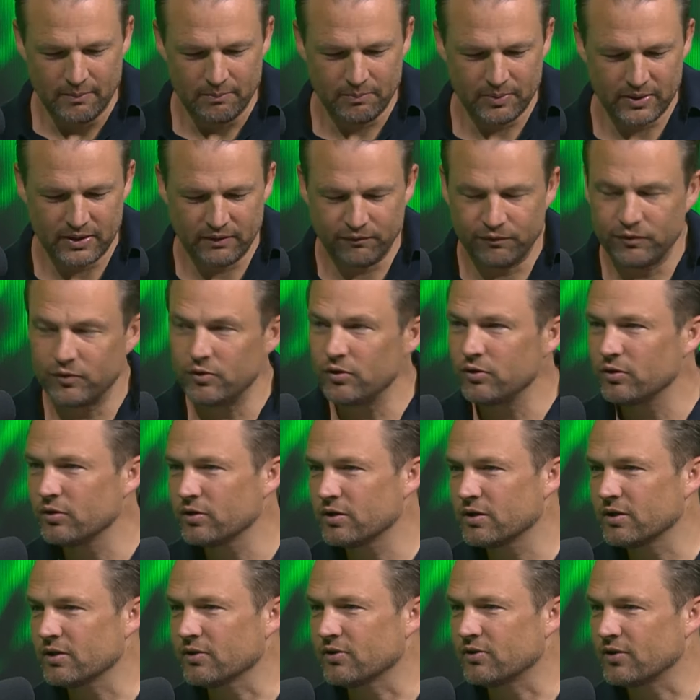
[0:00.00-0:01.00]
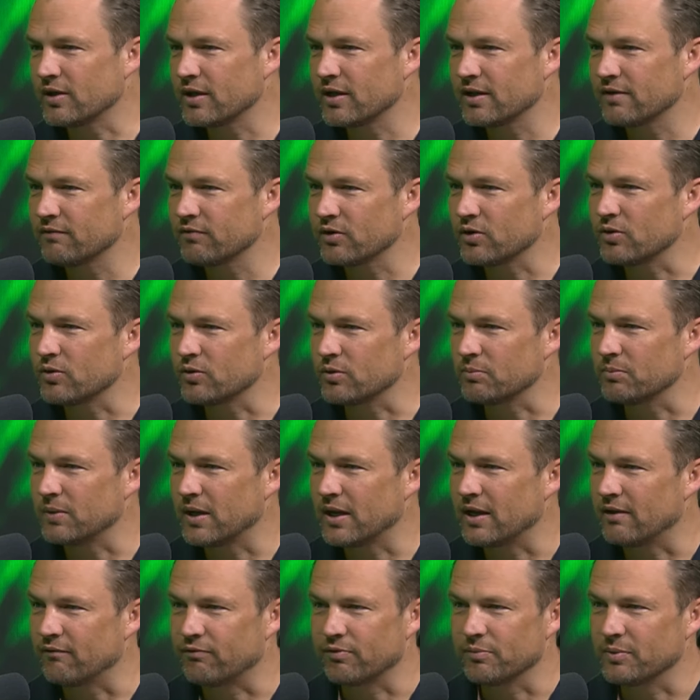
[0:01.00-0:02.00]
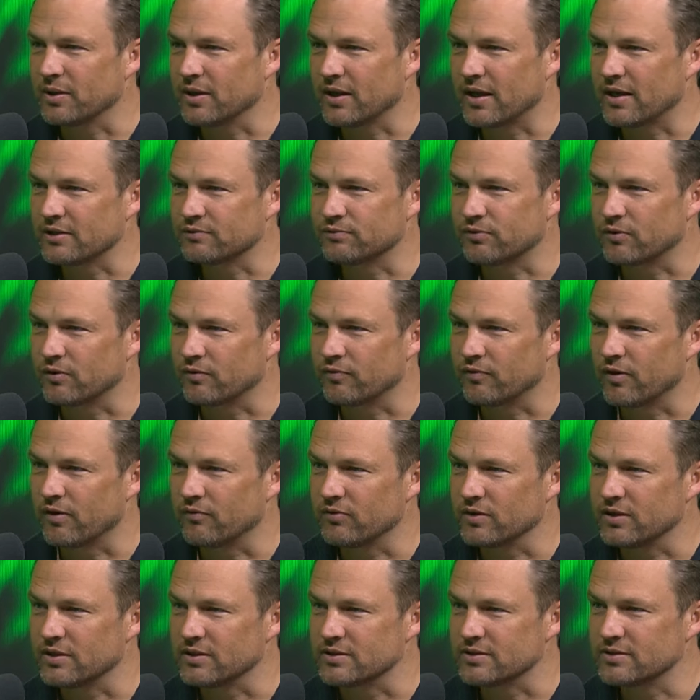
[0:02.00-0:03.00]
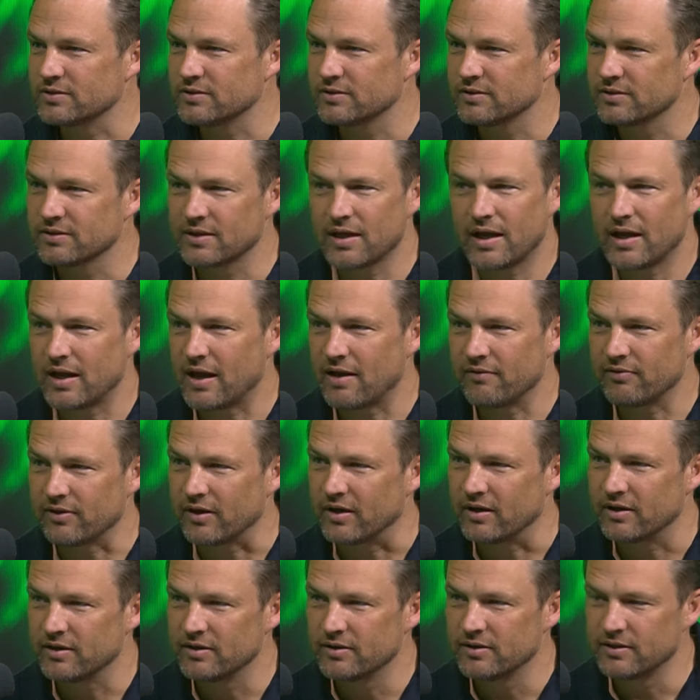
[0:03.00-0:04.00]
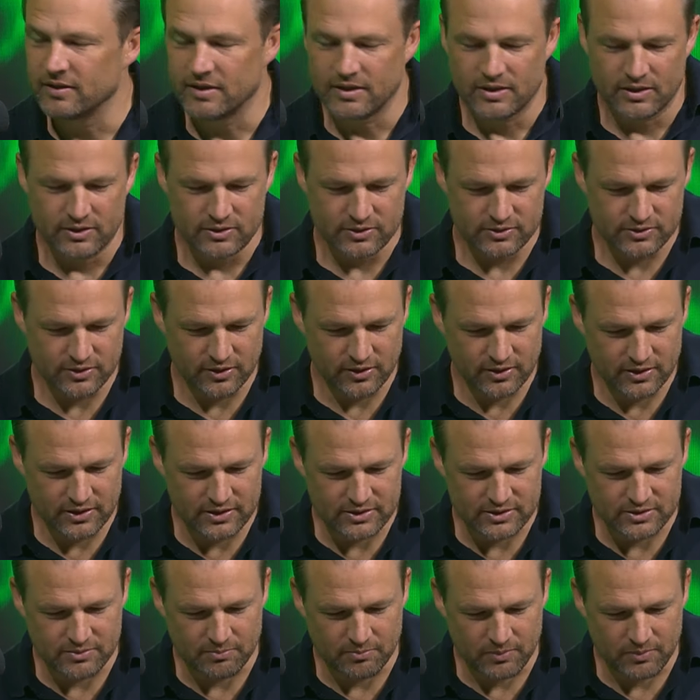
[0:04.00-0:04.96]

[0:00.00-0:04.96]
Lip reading: But if you can think of a good mare from the last 4 or 5 years, they have her. So there's